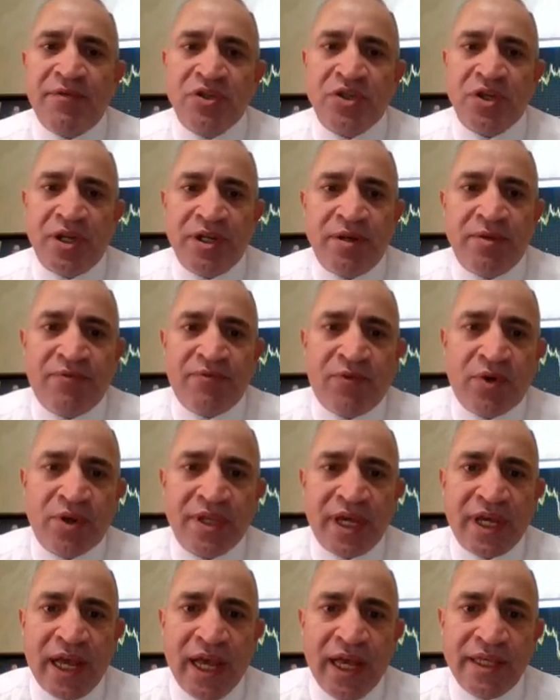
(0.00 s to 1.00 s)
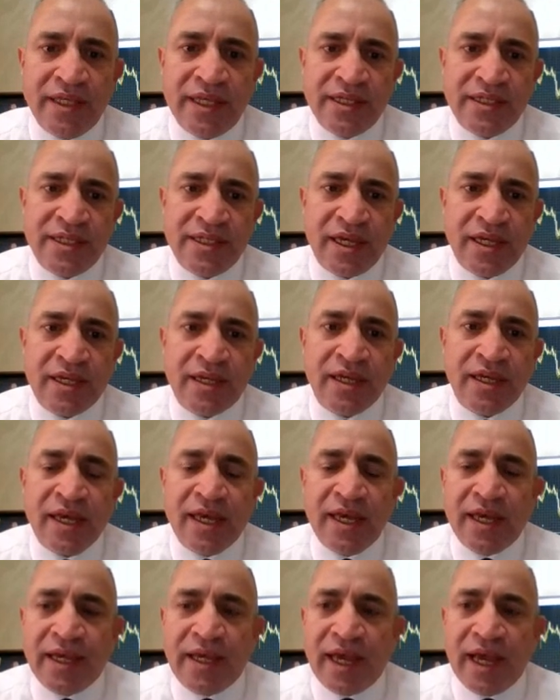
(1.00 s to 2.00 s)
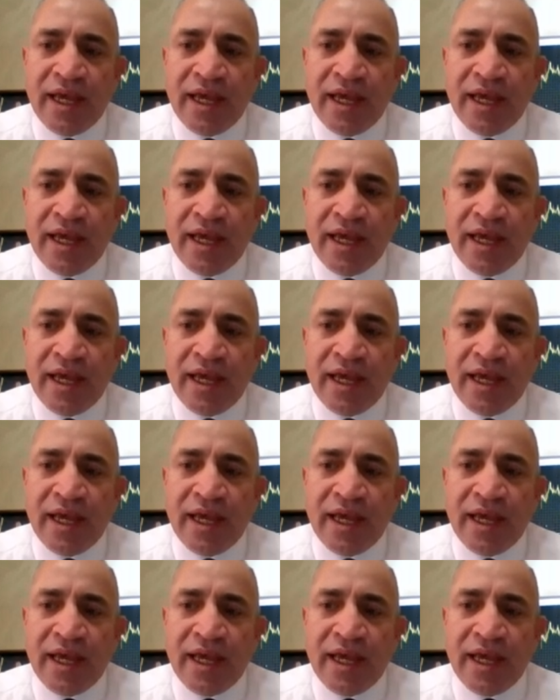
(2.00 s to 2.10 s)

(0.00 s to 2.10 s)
a definition for the candlestick.